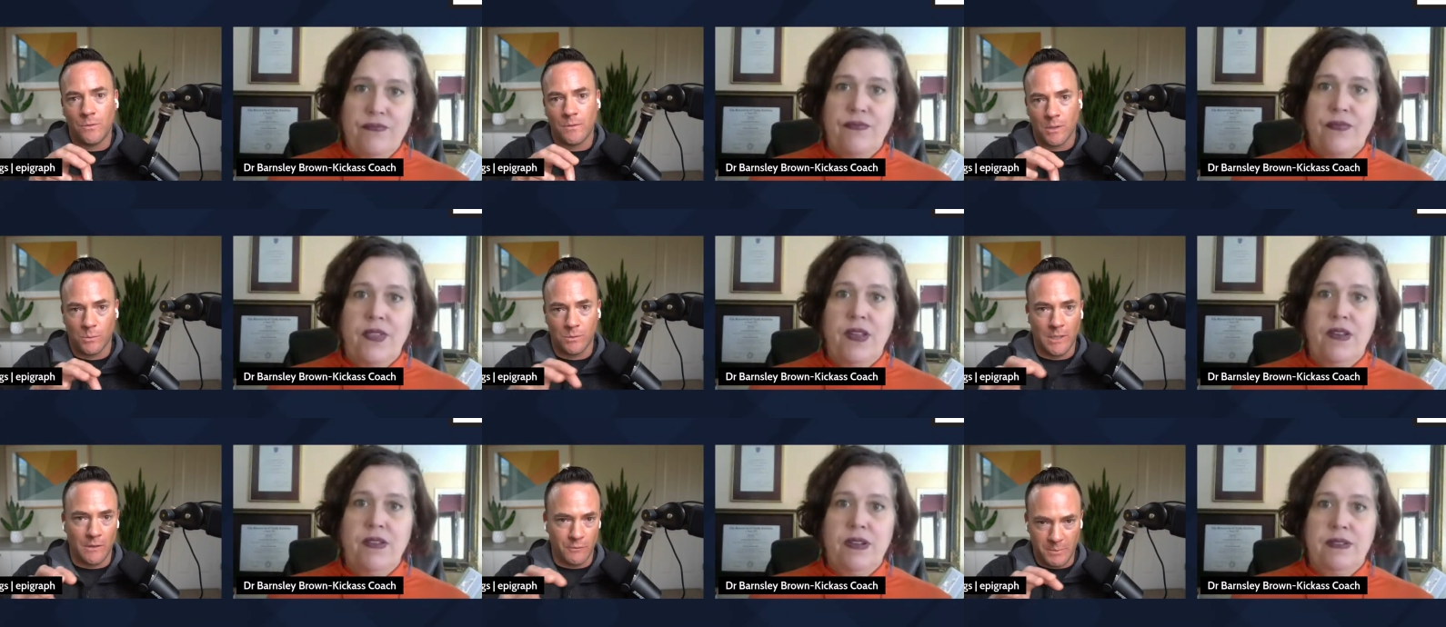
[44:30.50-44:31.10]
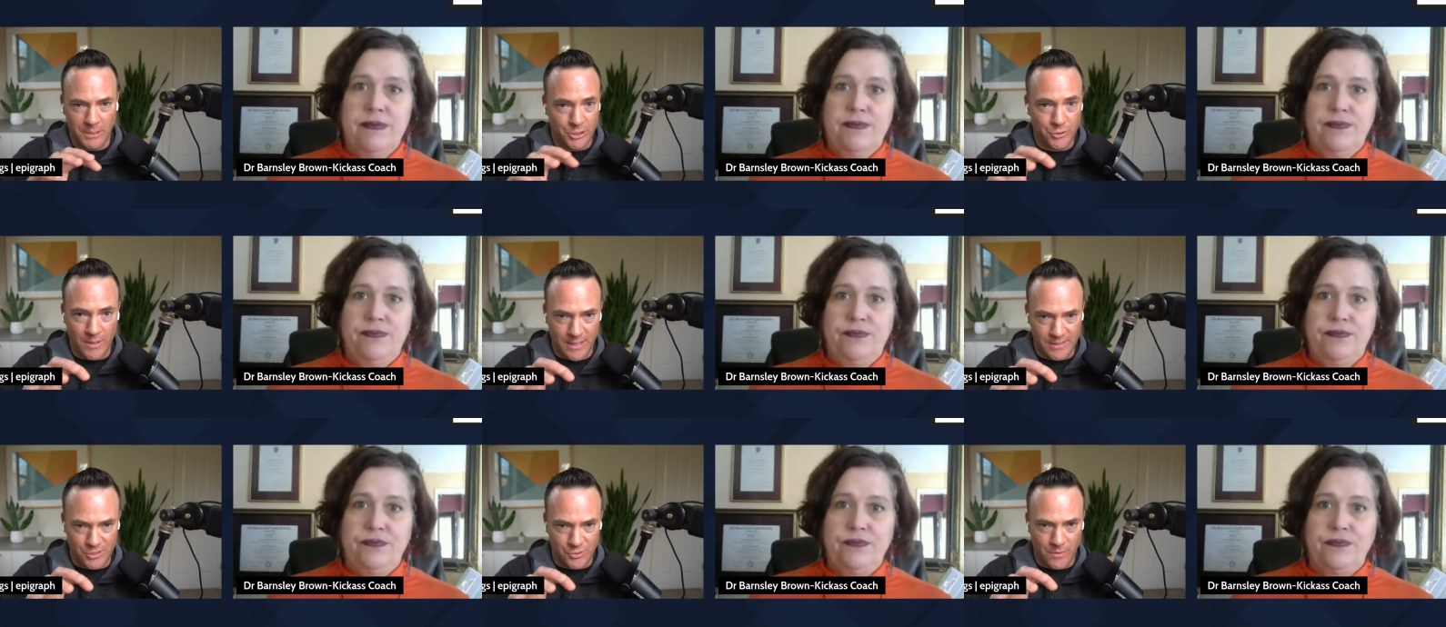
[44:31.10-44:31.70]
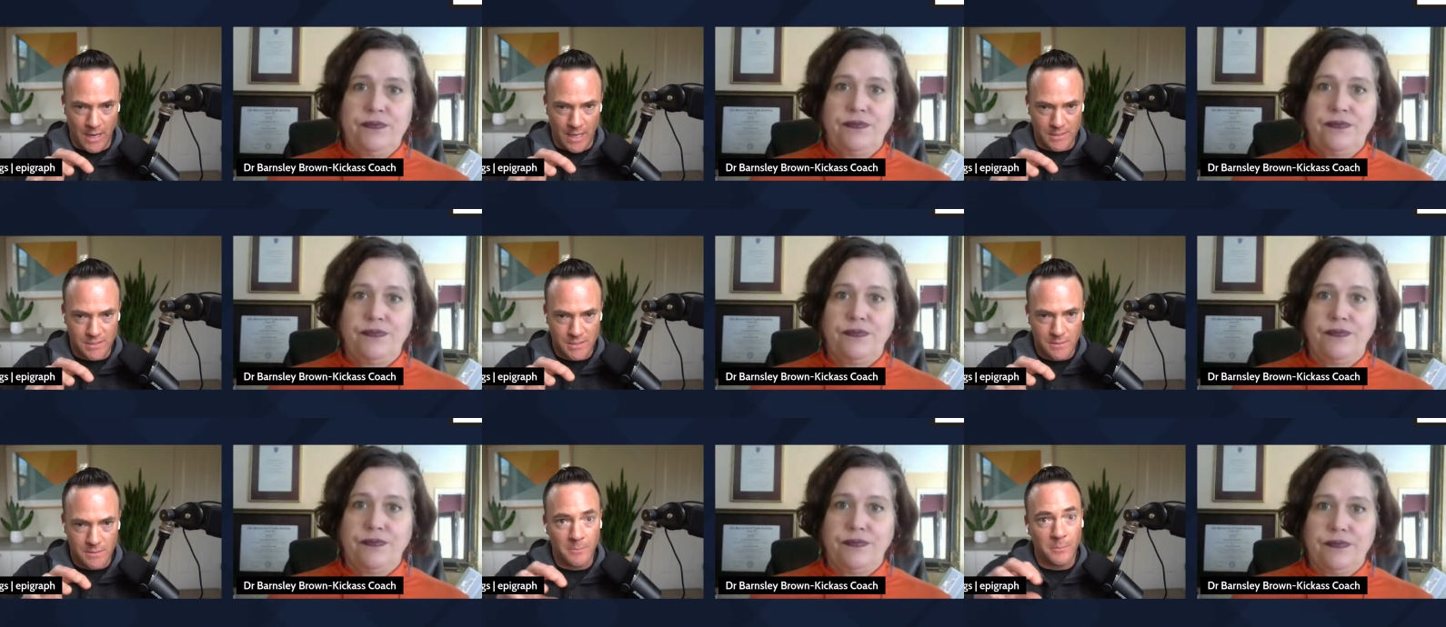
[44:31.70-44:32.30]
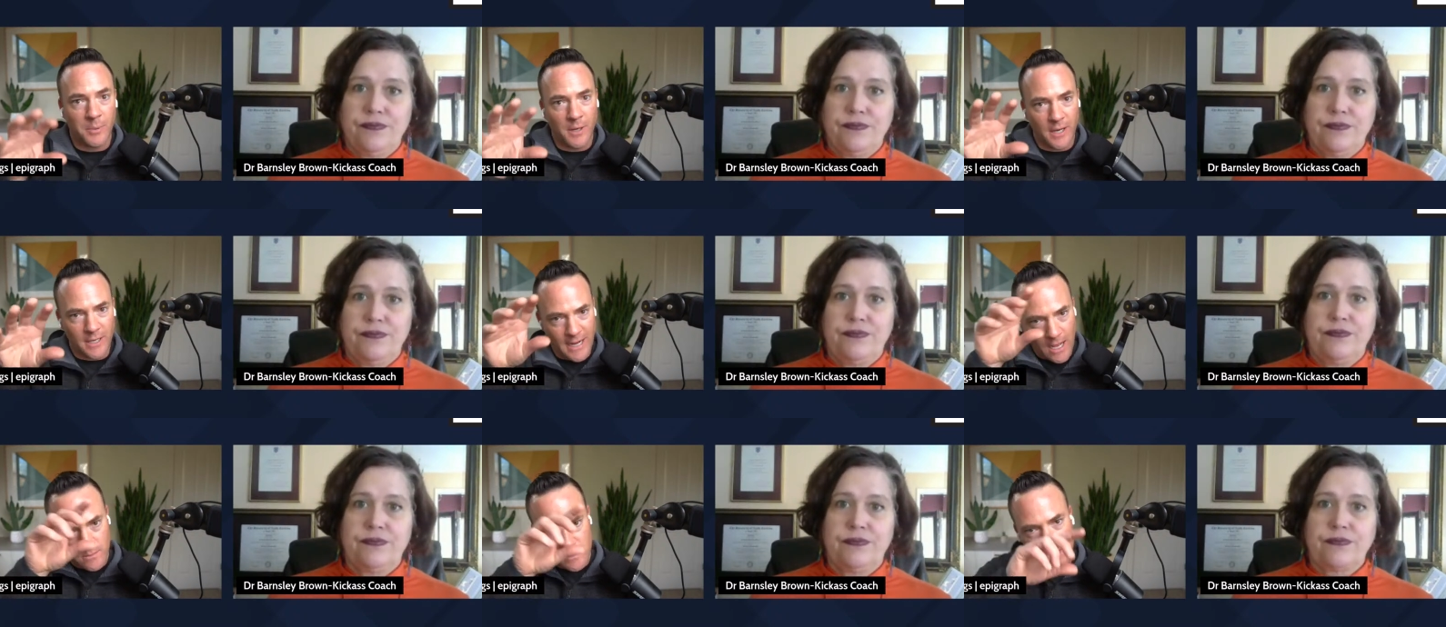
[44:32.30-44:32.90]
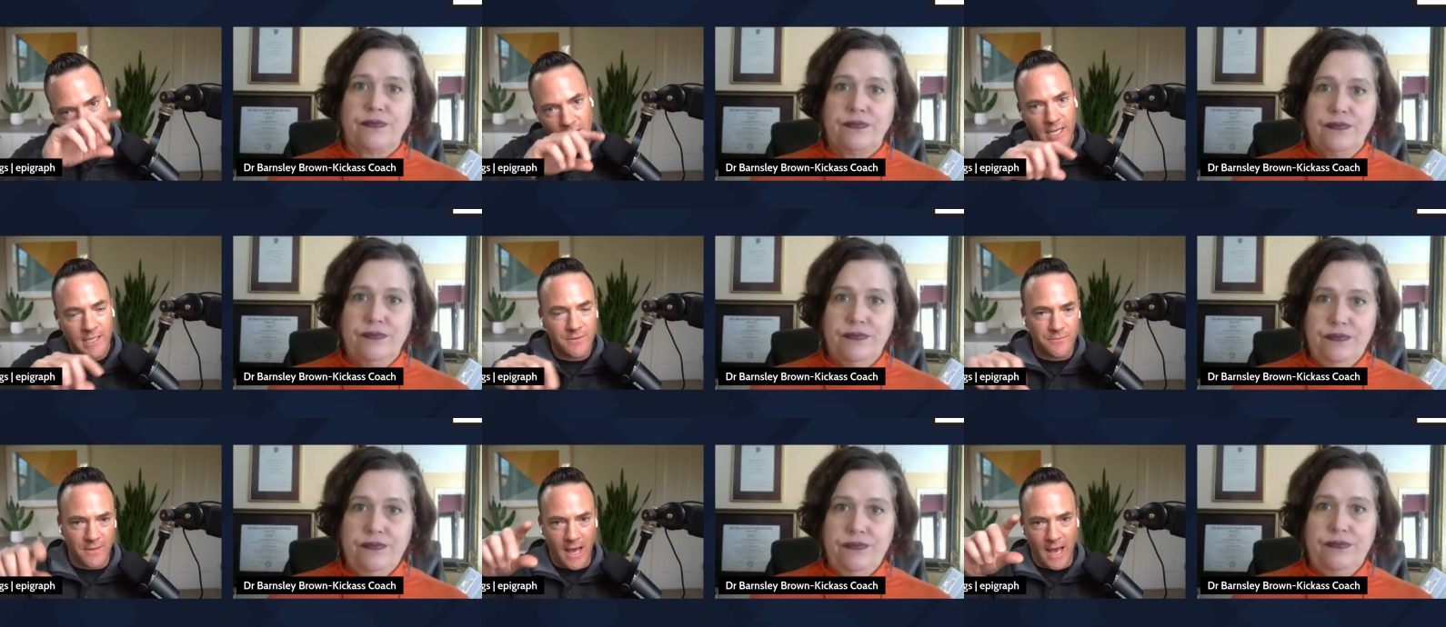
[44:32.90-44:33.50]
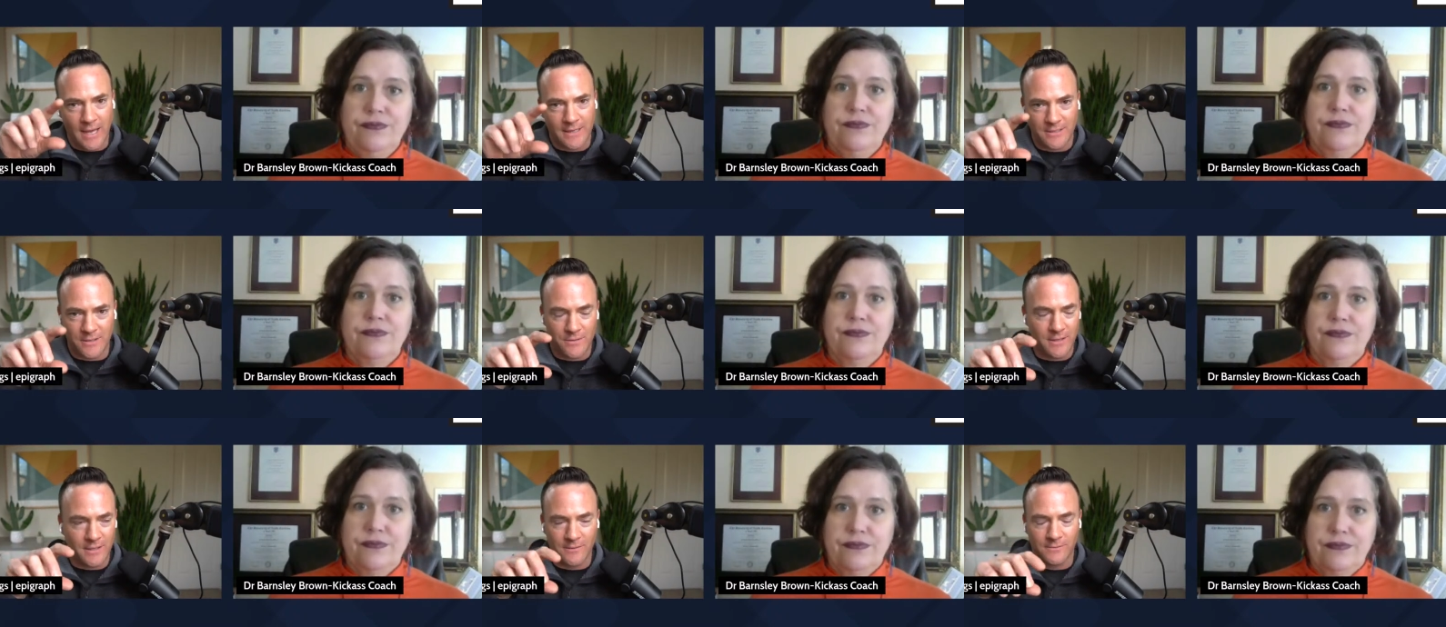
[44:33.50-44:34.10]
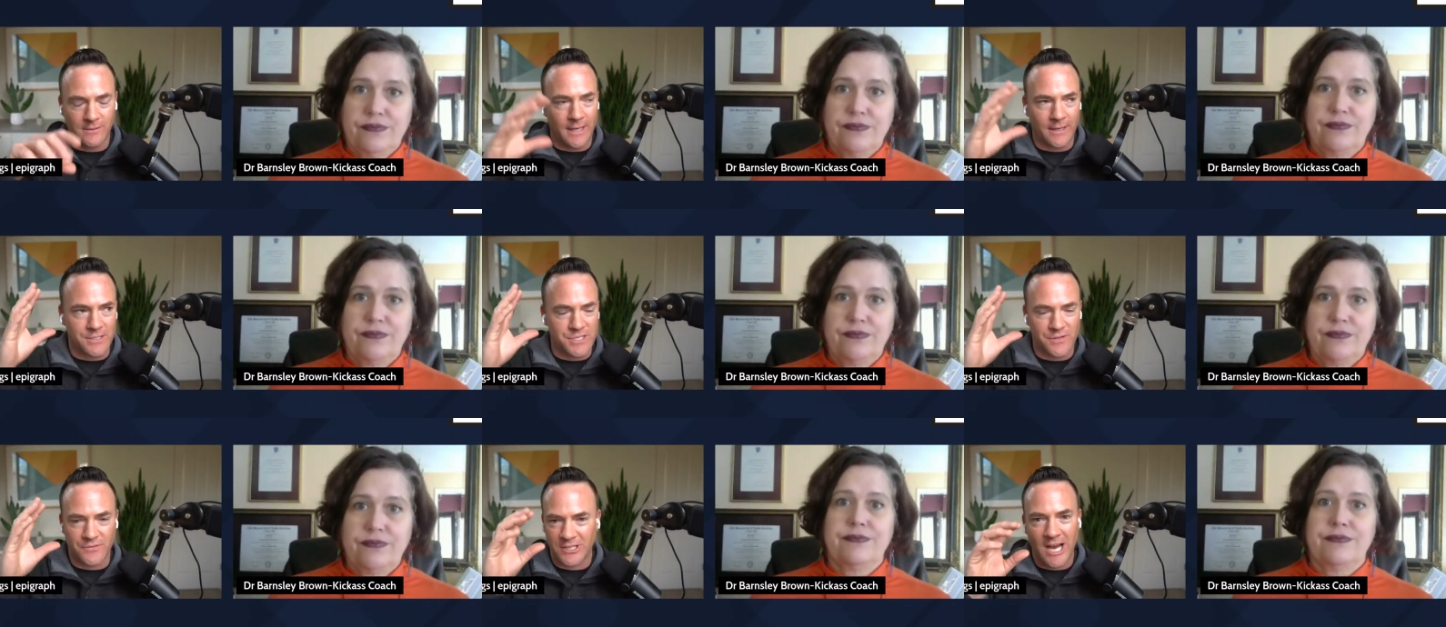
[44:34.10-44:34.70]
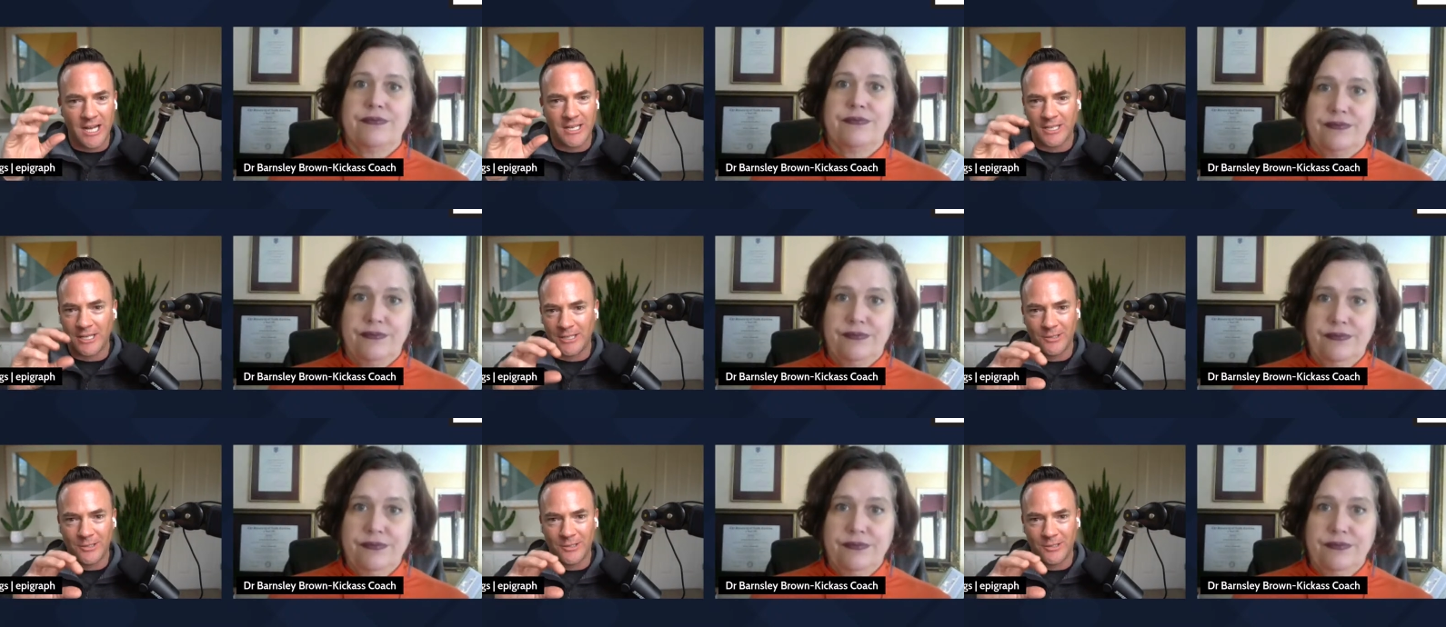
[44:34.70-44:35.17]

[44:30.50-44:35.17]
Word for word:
Speaker 1: that will never be transgressed. But outside of that, and you think of layers of an onion